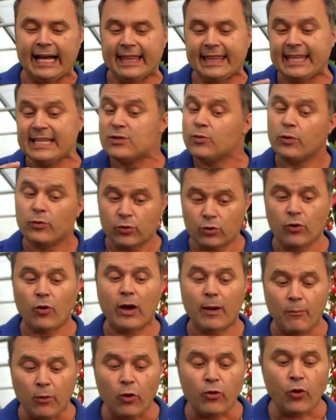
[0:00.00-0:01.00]
This one will grow
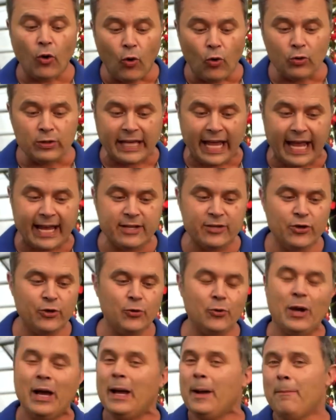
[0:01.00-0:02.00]
on both old and
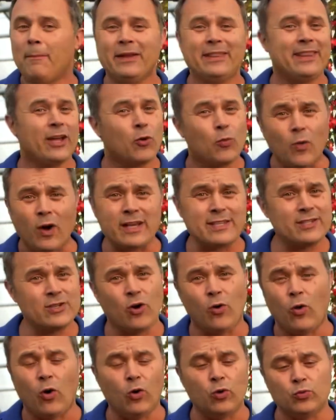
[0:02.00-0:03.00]
new, but there was
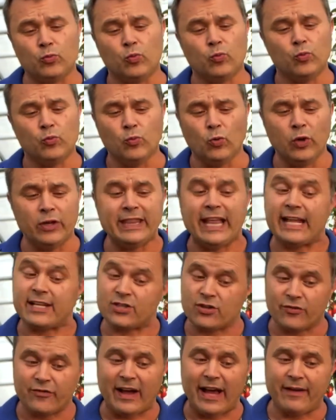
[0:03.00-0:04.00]
no old wood that
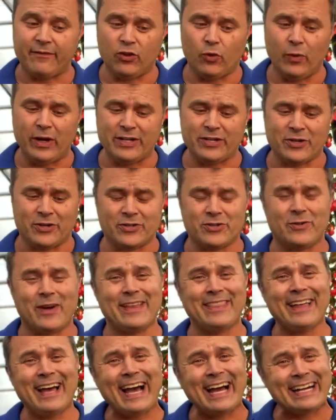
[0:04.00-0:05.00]
survived the winter. So I
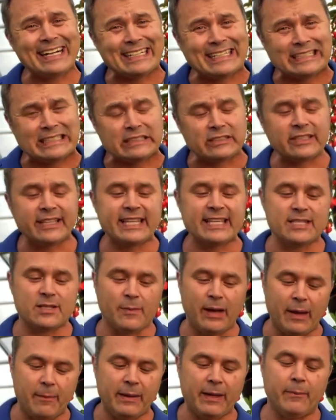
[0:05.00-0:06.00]
thought, oh, this
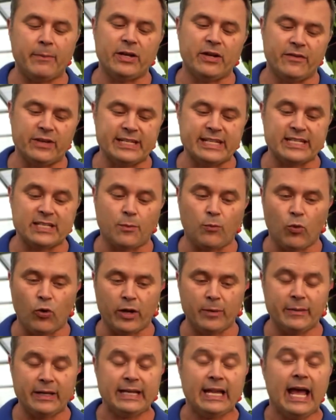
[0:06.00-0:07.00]
might be a bit of a
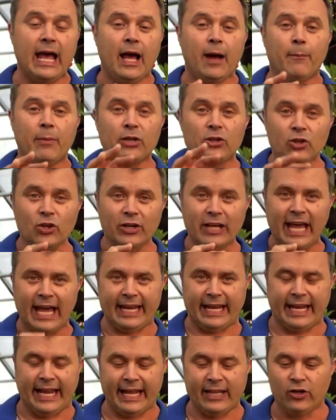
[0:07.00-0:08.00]
disappointment, but look at
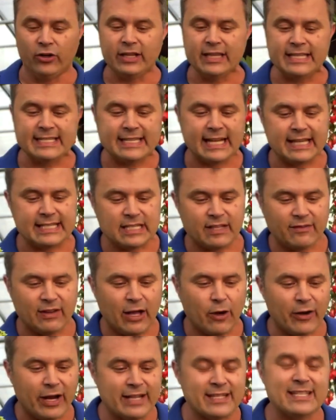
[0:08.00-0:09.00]
it and look at the size of the
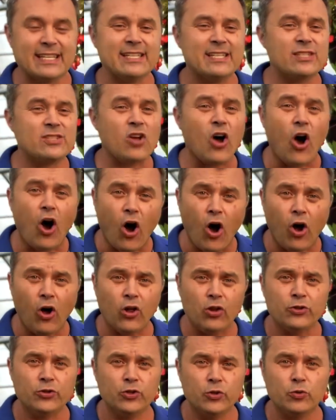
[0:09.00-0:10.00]
flower heads. This is
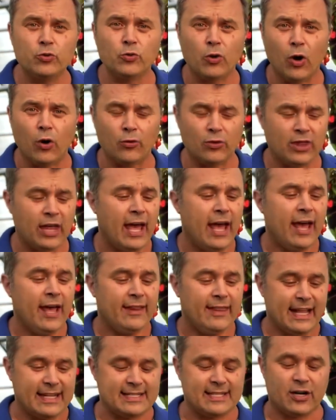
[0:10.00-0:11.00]
all new growth
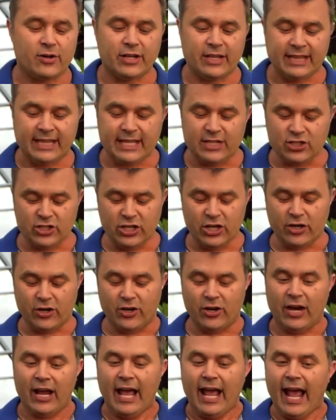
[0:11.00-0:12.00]
that started this
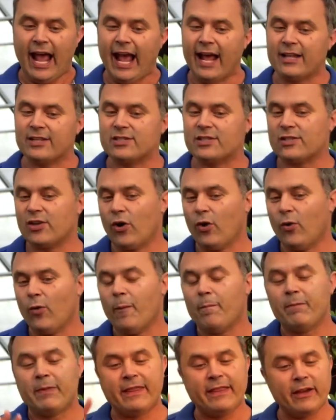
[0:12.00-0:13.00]
year. And
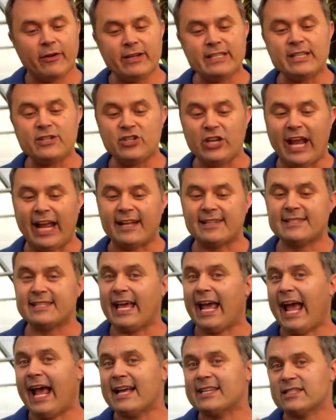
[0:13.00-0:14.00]
so there is a chance
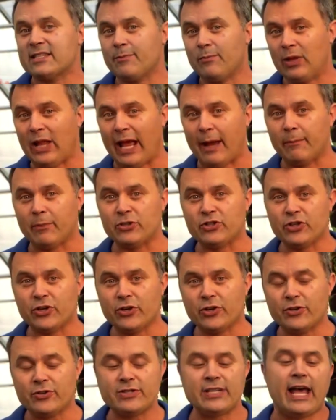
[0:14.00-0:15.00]
that as the plant
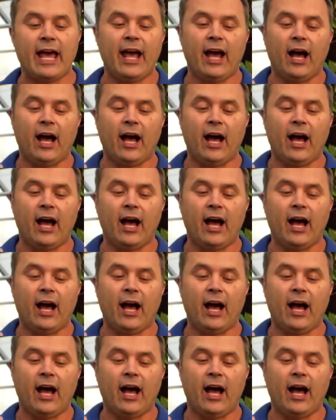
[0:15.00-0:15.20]
matures,